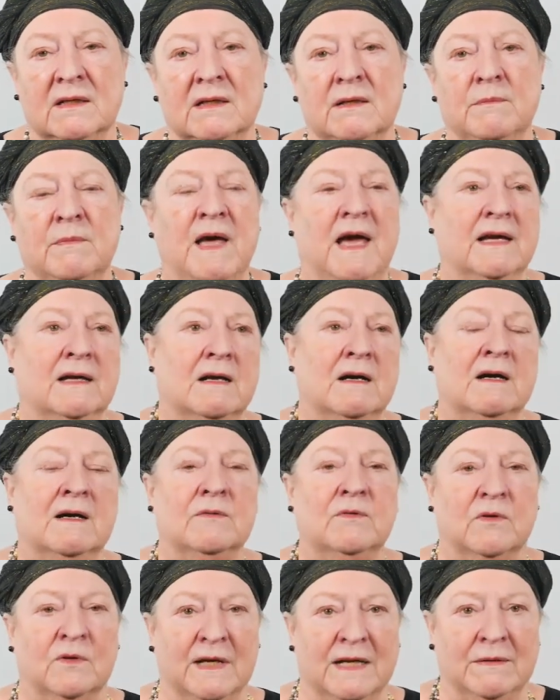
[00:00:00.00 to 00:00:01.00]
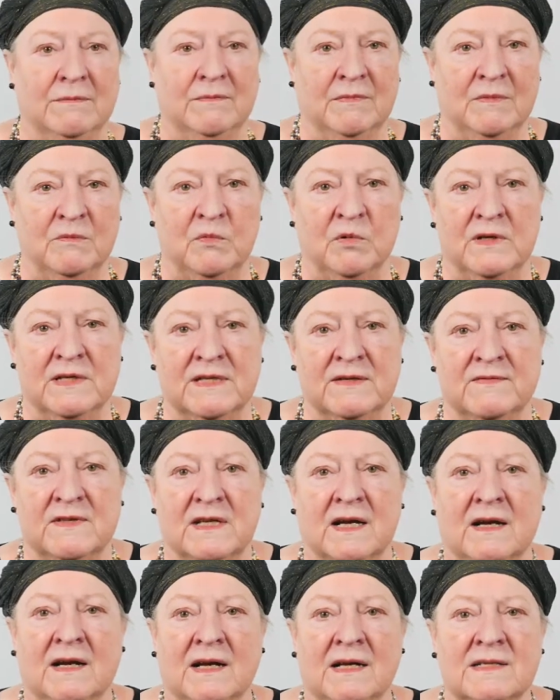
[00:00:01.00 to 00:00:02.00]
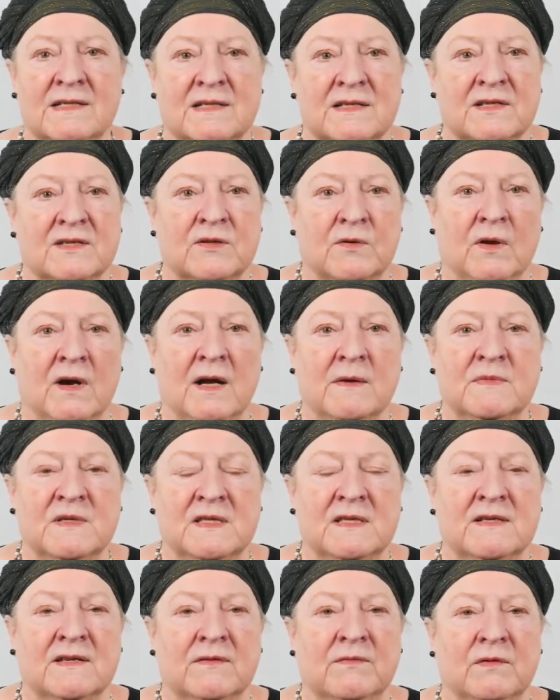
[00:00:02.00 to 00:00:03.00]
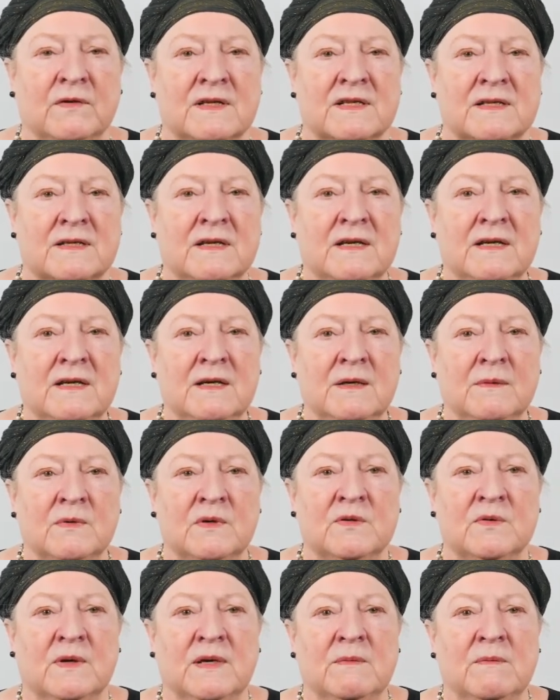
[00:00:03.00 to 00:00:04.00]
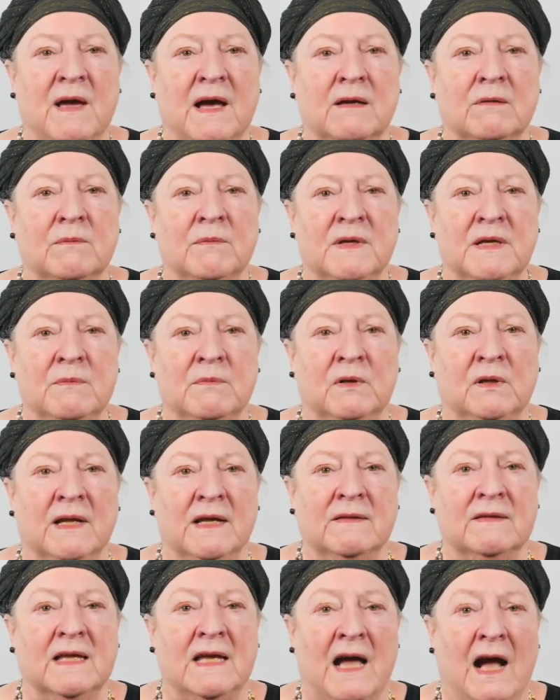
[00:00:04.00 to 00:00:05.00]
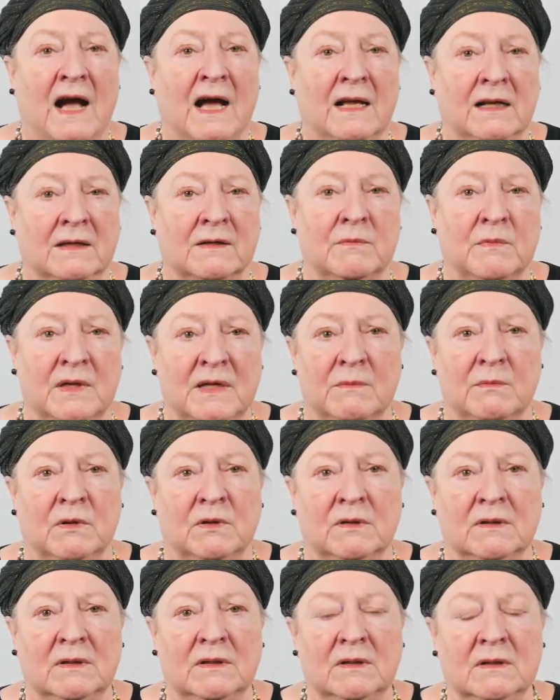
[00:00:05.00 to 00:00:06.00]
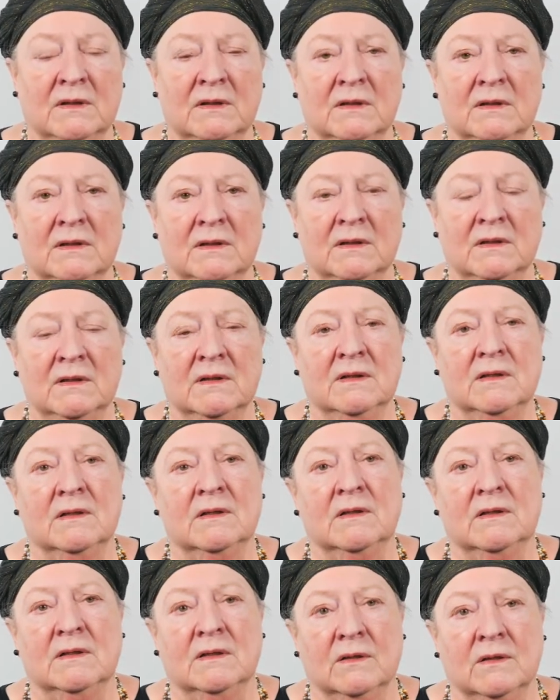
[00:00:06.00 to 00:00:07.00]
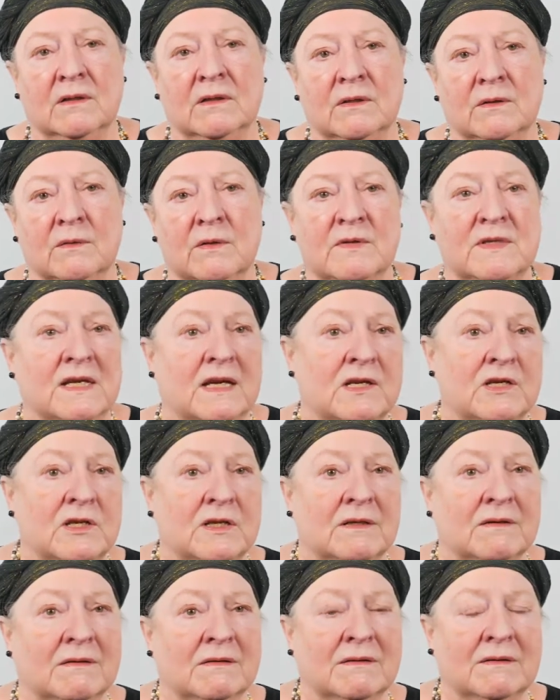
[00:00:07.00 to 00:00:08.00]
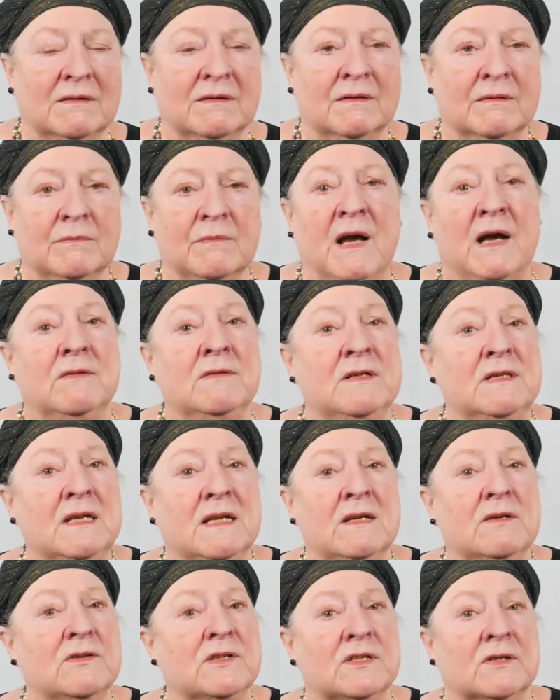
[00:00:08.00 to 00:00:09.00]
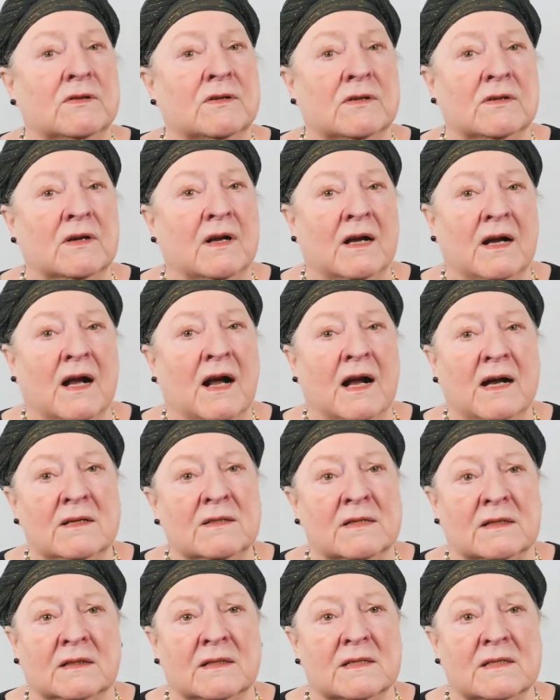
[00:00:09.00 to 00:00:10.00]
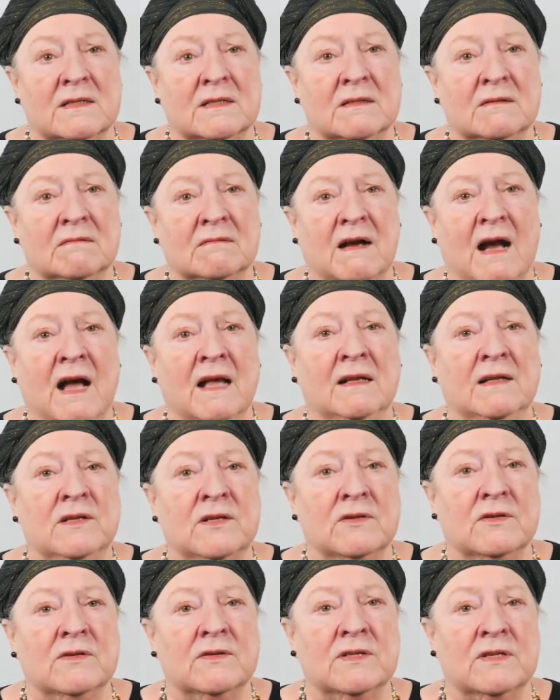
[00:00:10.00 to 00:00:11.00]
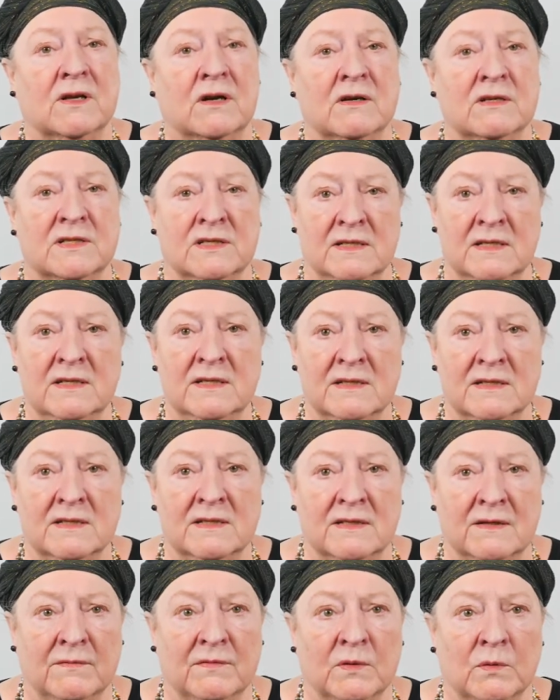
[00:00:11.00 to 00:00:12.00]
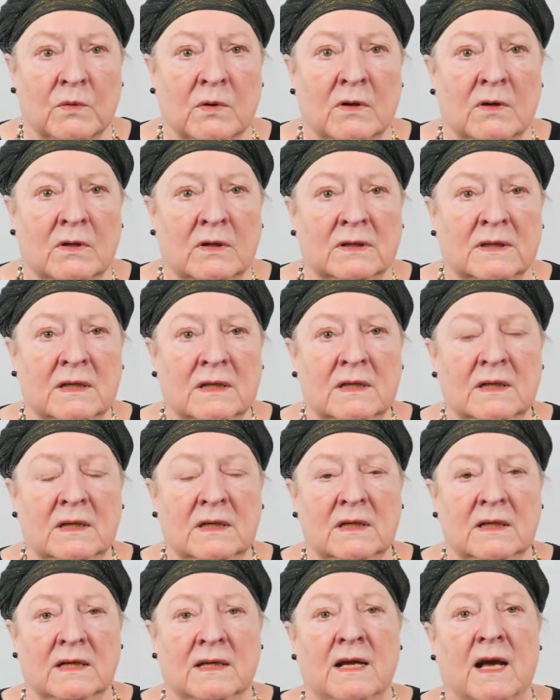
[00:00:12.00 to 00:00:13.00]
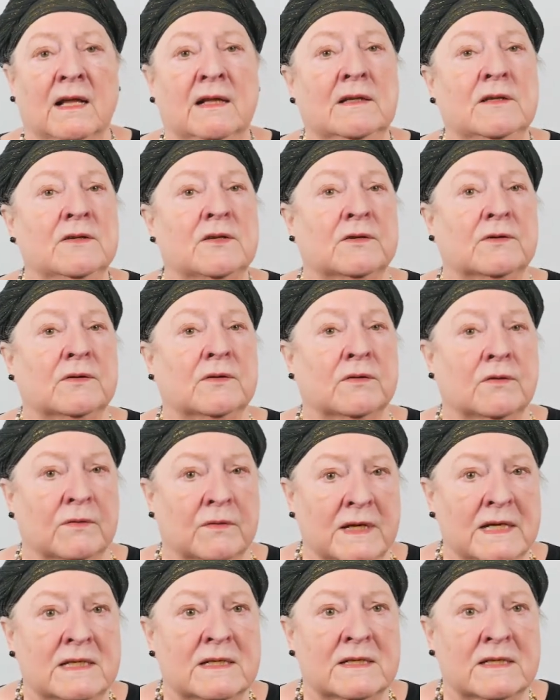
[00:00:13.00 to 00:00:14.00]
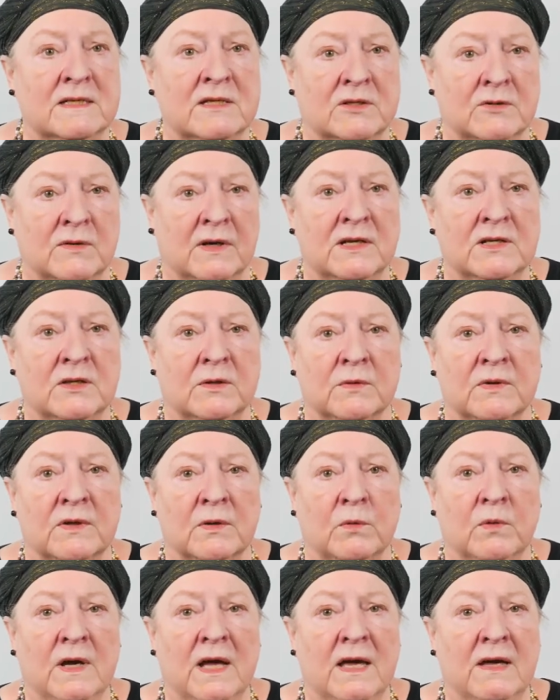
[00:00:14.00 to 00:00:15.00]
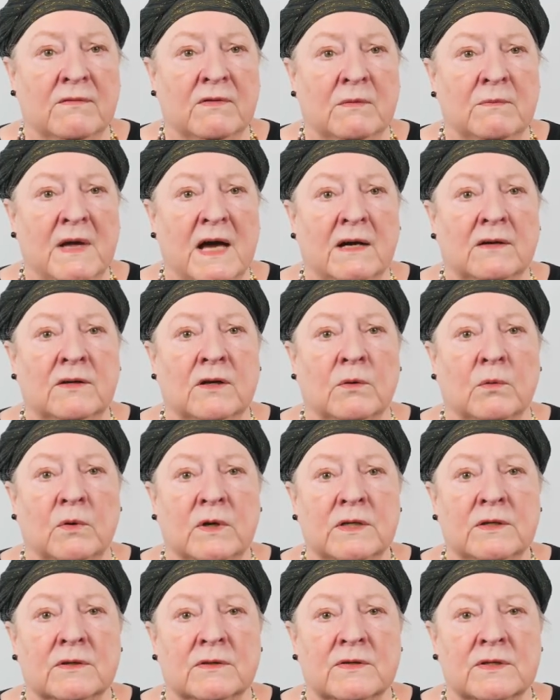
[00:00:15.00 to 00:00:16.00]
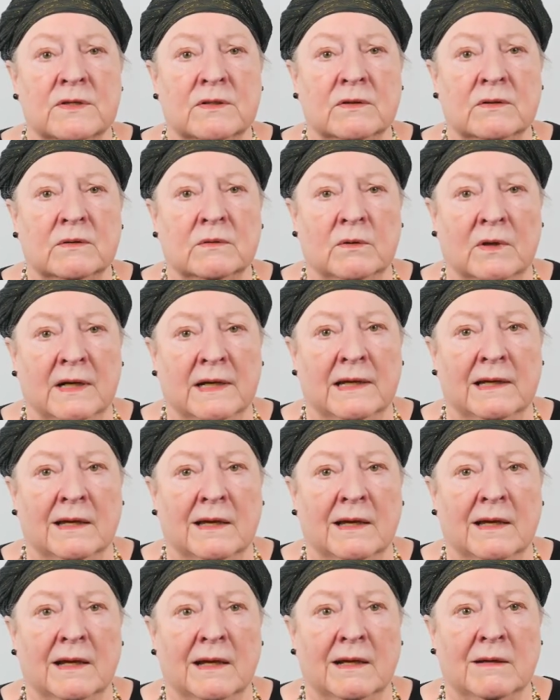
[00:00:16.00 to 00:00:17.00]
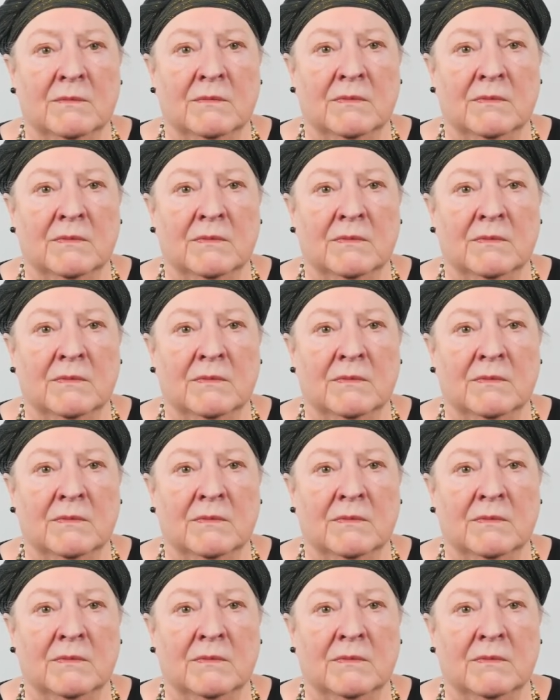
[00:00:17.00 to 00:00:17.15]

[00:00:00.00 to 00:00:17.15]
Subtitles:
Pat Conroy, in Prince of Tides, describes the difference between mountain people and the island people. Quotation, "Mountaineers are isolates. Islanders are citizens of the world. An islander greets the stranger with a wave. A mountaineer wonders why he came.